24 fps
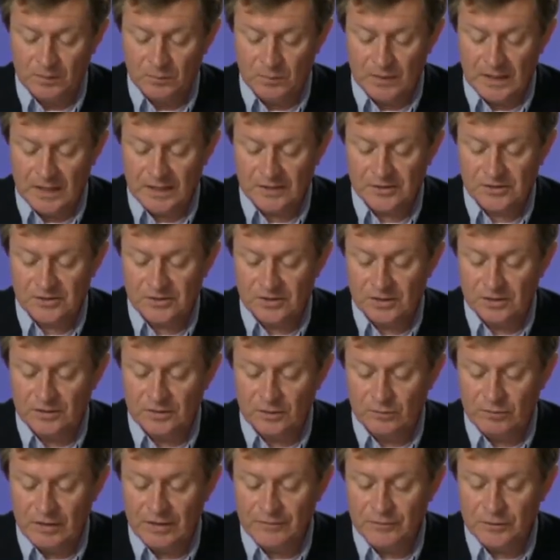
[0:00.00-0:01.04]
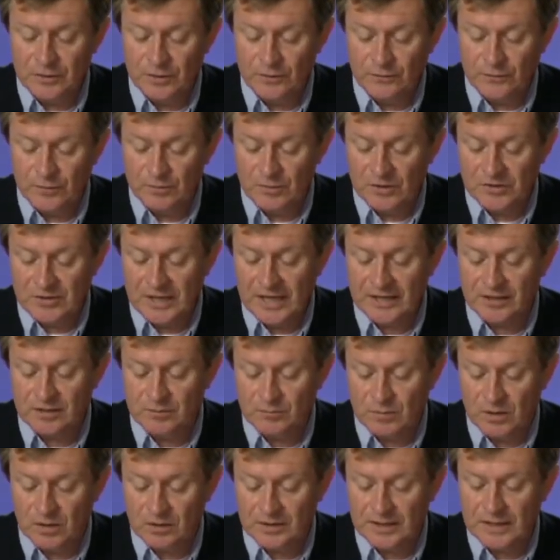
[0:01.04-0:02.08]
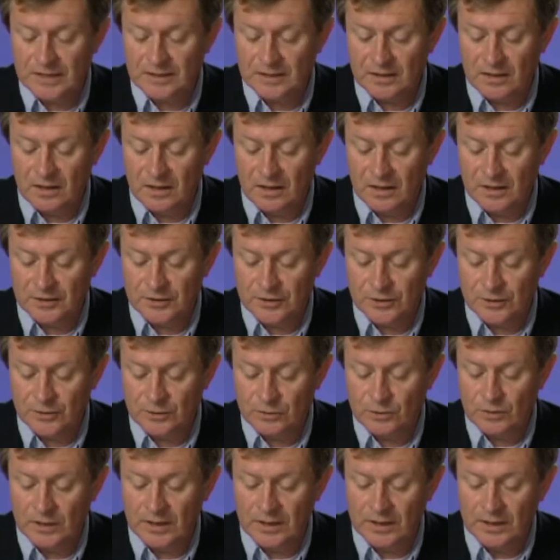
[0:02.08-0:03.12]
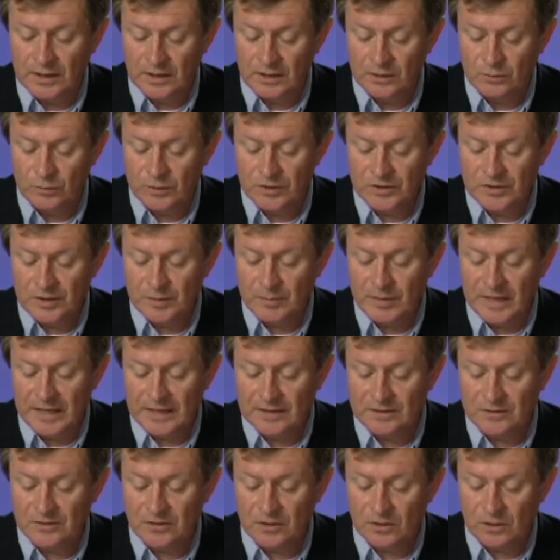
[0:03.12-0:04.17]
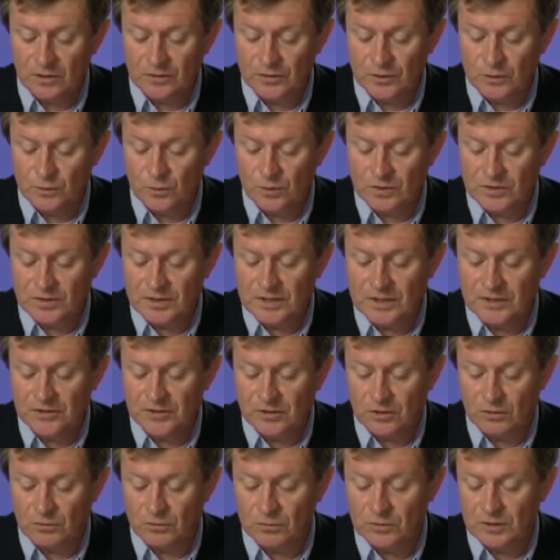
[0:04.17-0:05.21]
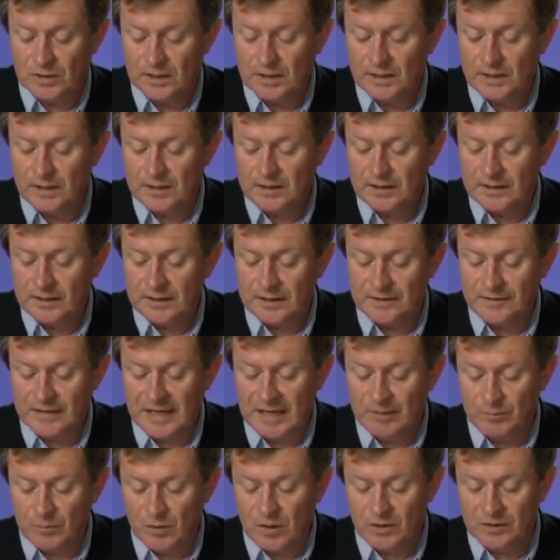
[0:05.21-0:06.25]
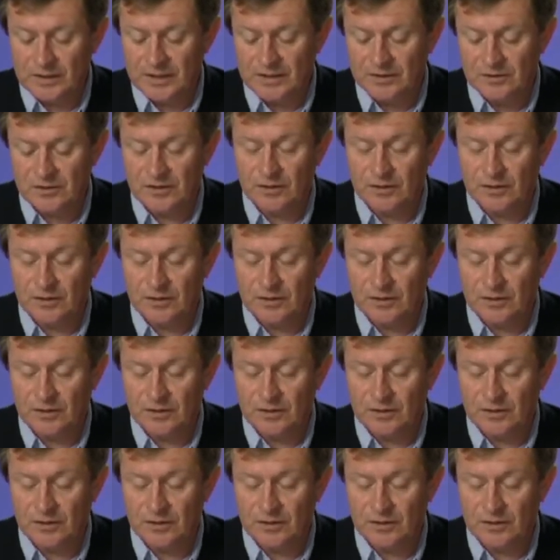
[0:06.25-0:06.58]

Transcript: plus the revenue from the second market, R2, which depends on the quantity sold in that market.